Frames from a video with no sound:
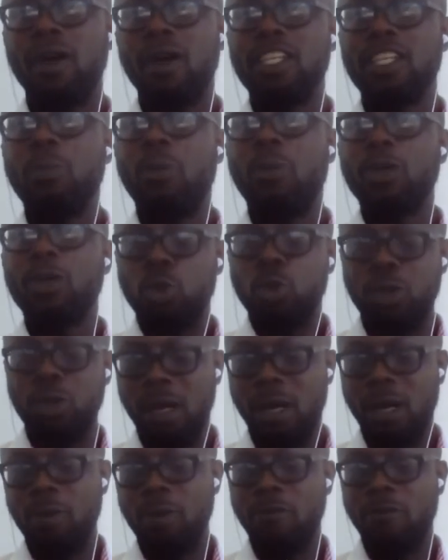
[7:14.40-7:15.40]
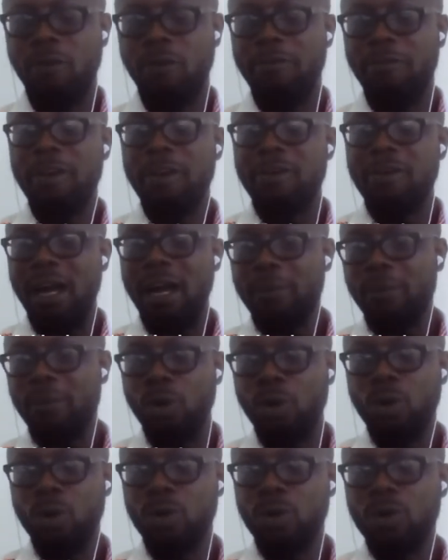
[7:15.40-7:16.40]
more suitable for
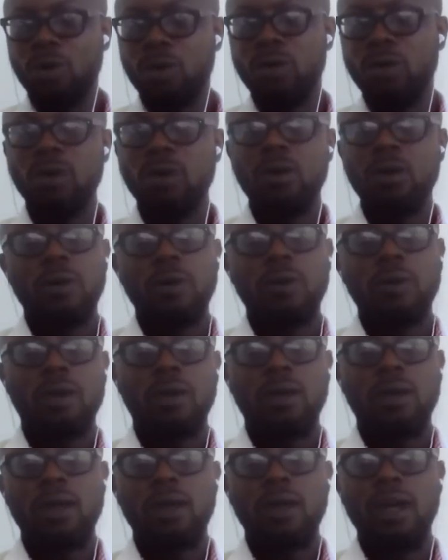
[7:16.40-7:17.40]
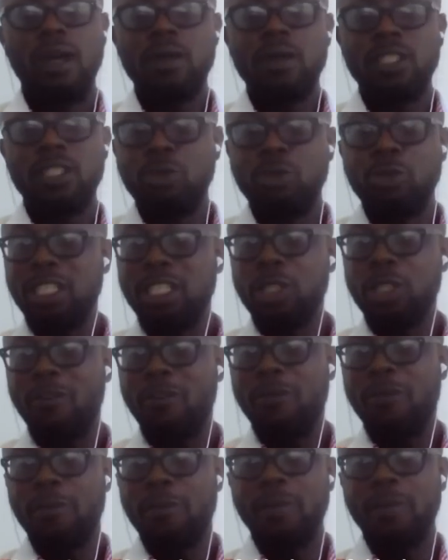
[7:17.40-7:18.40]
variable situations with
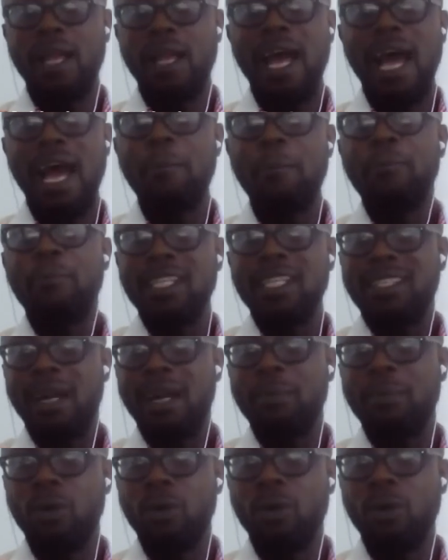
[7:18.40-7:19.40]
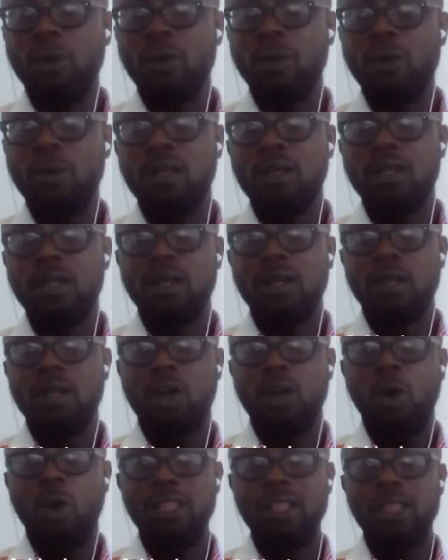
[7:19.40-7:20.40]
unpredictable
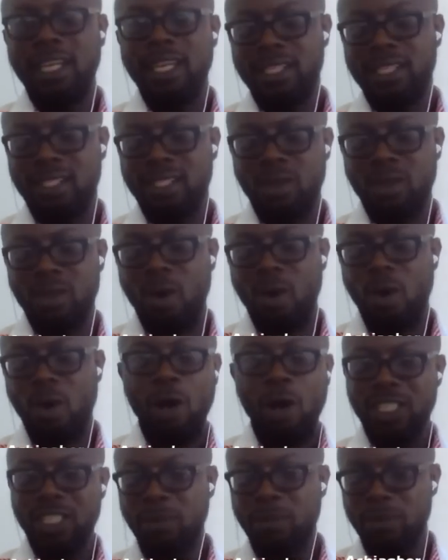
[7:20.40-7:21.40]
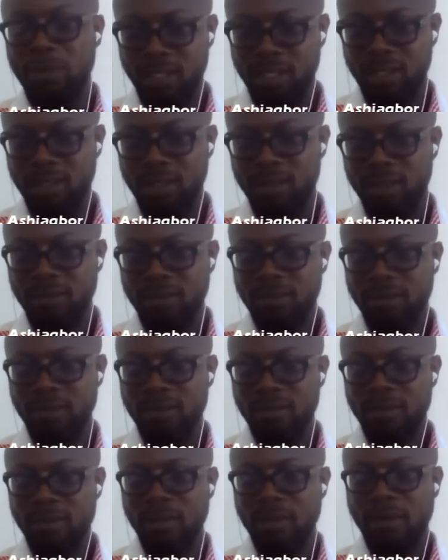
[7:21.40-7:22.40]
context or outcomes.
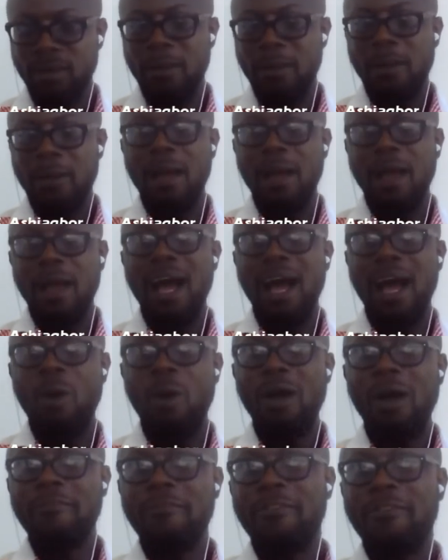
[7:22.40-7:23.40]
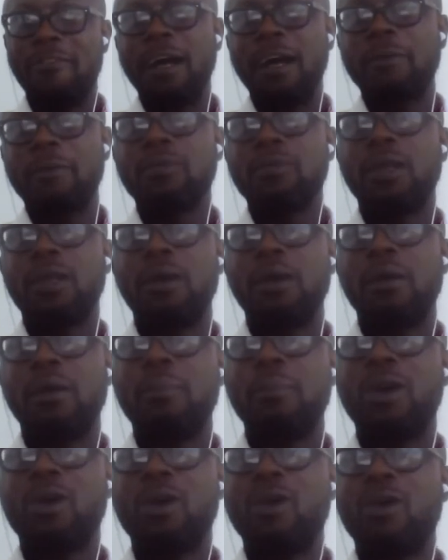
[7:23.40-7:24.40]
However,
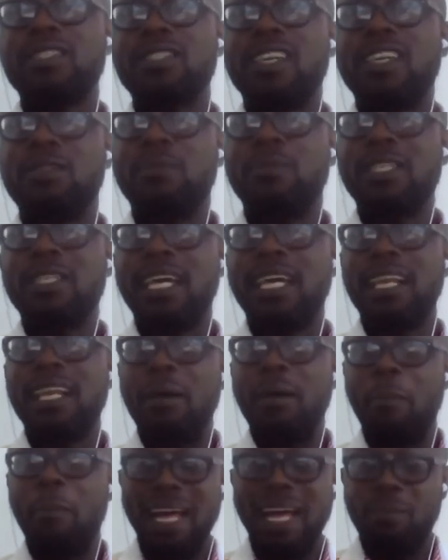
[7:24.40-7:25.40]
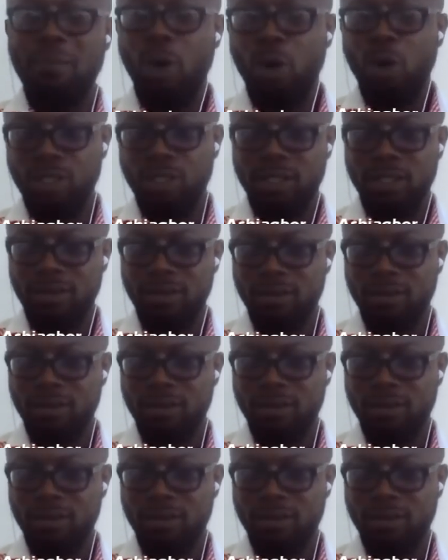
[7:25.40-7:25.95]
because it's basically a black box,